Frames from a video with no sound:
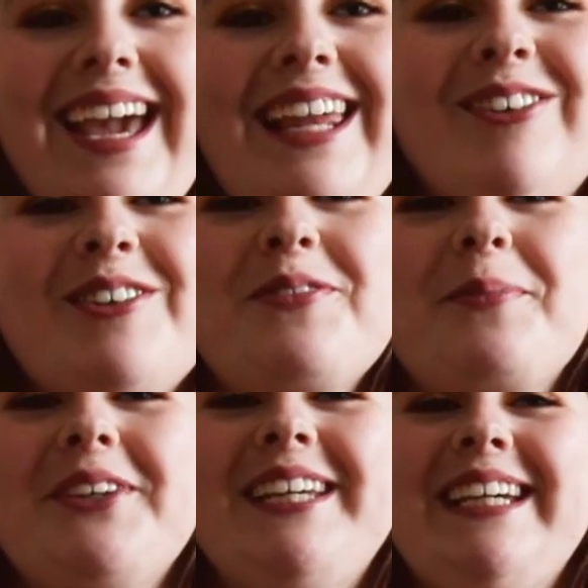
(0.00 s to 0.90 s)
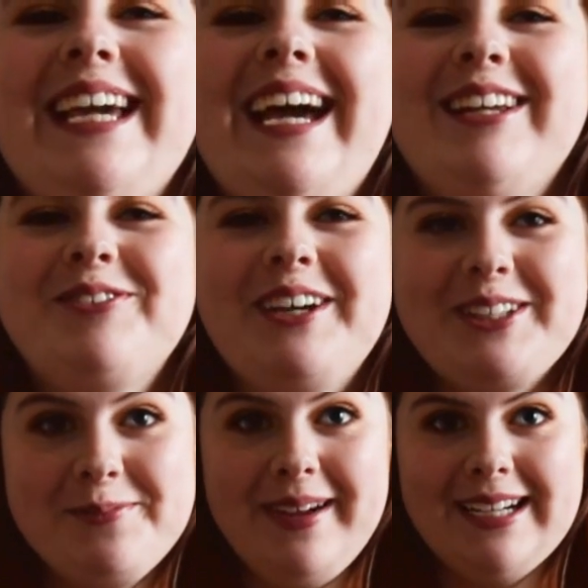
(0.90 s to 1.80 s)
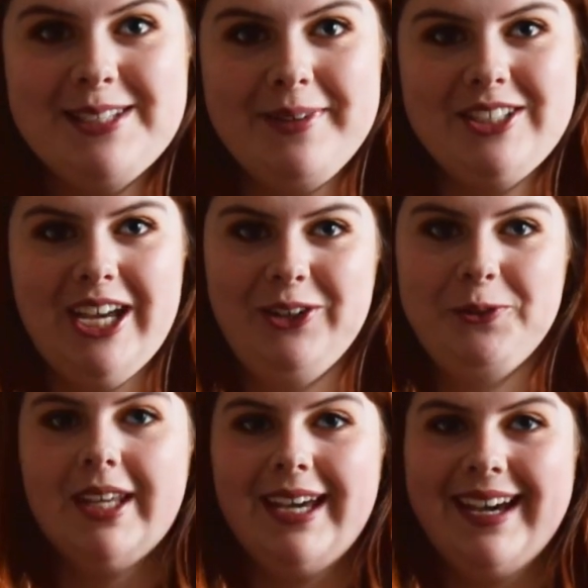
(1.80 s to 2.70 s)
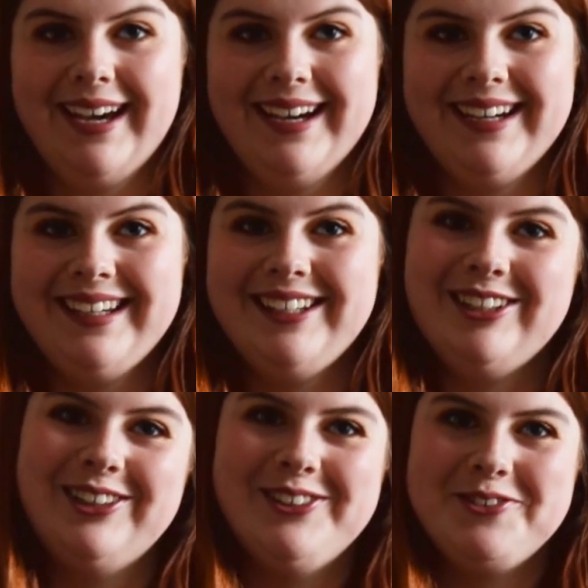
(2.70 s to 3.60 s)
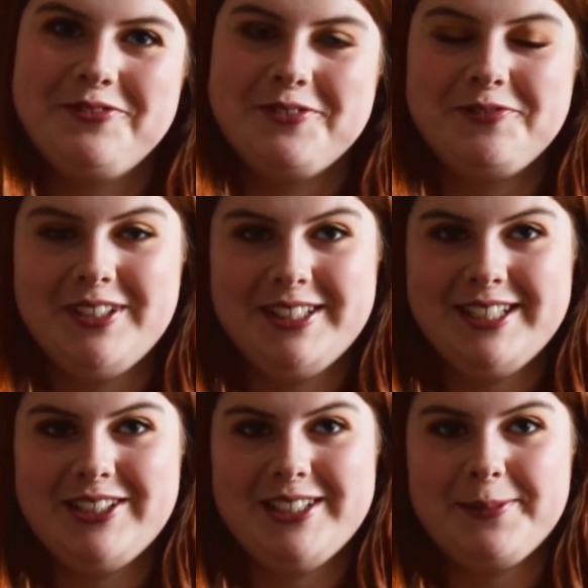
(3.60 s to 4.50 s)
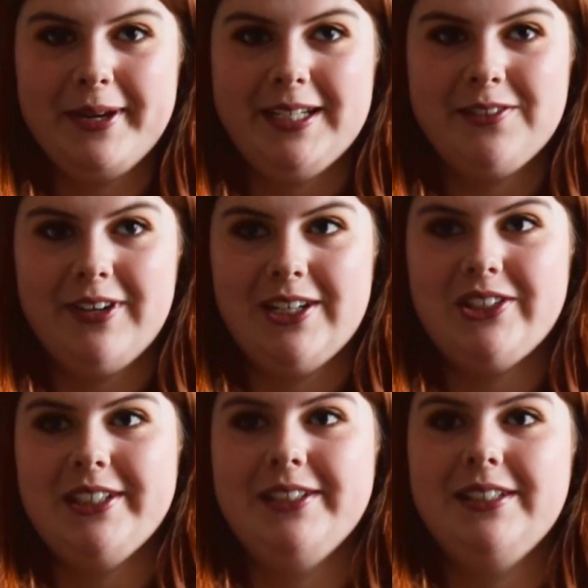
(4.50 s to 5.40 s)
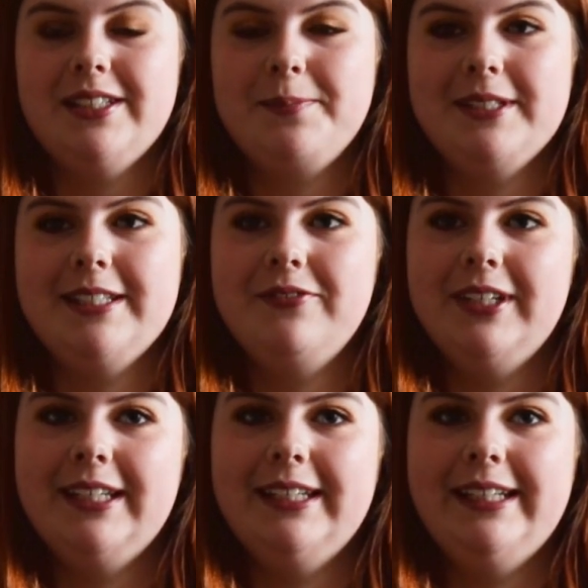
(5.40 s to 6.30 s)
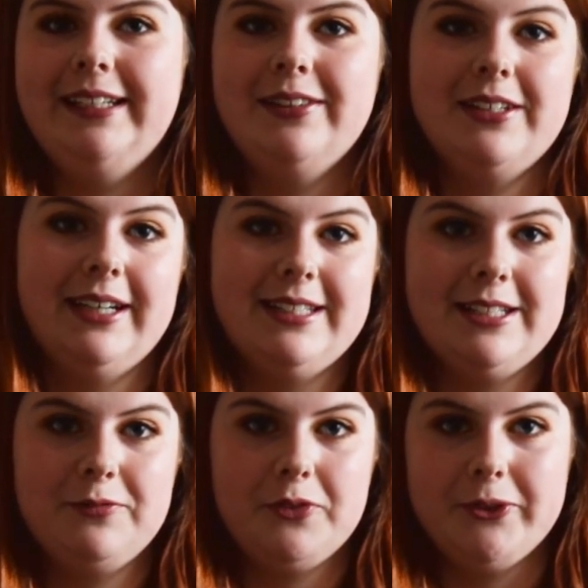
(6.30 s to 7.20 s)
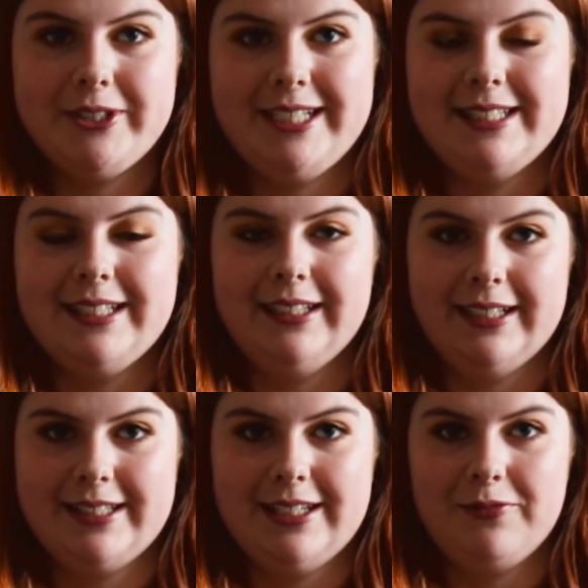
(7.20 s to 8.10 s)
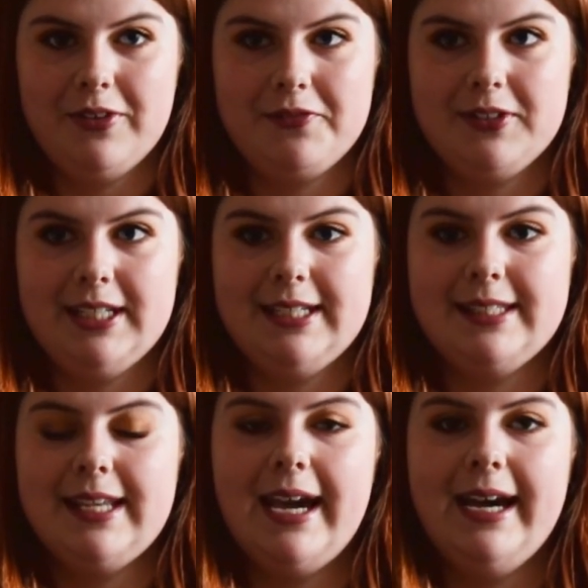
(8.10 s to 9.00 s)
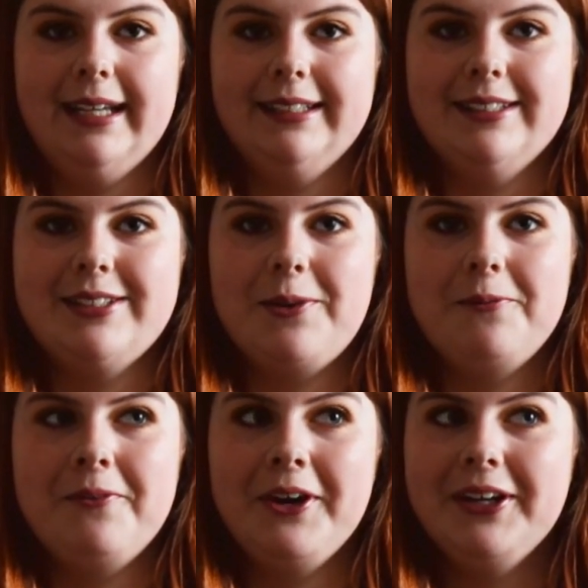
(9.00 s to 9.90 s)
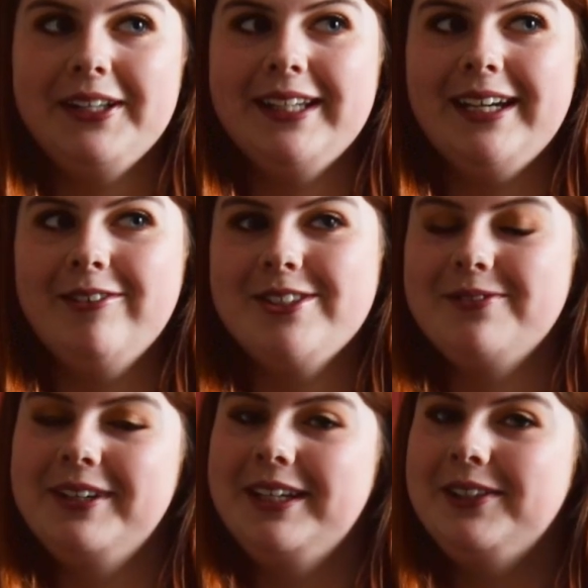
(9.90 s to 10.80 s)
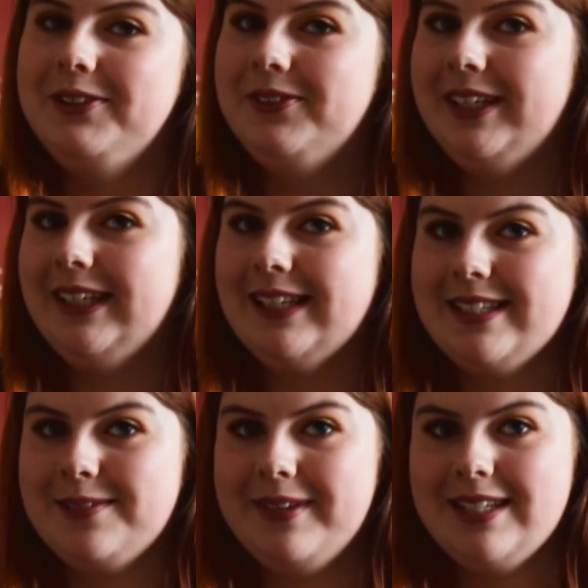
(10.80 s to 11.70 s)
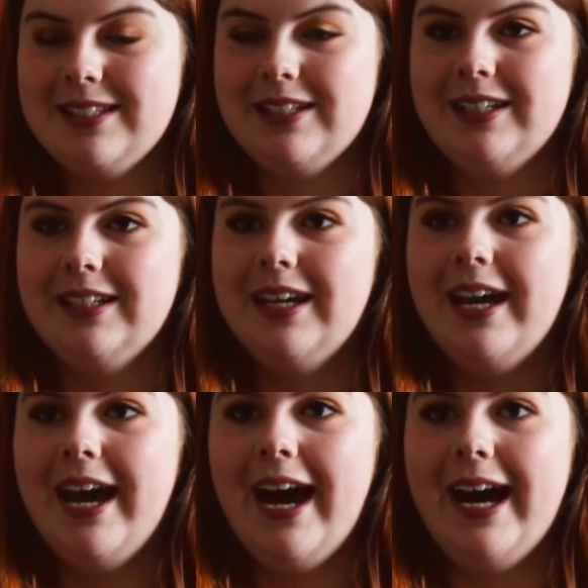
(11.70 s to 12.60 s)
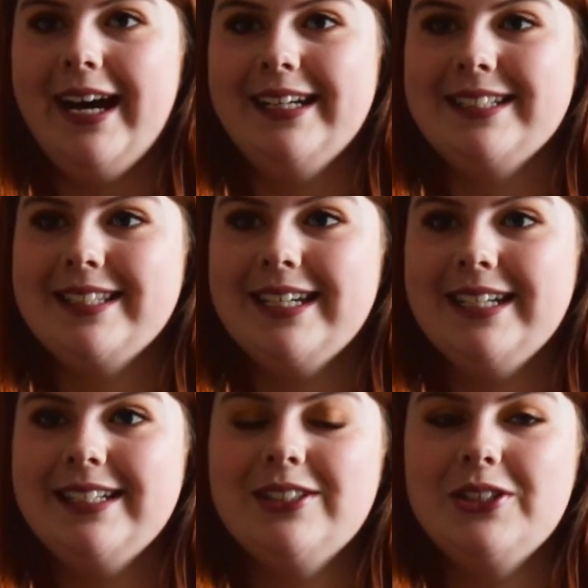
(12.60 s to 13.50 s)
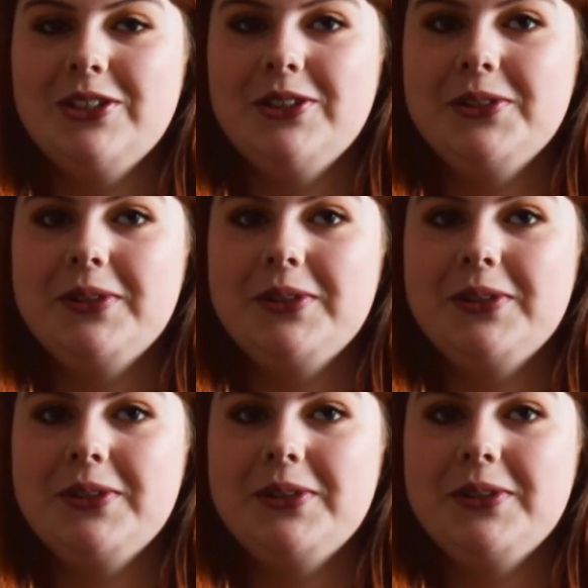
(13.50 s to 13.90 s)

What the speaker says: Hello everybody and welcome back to my channel. I love vintage inspired fashion, specifically the 1940s and 1950s, and while I was away at uni last semester I decided to do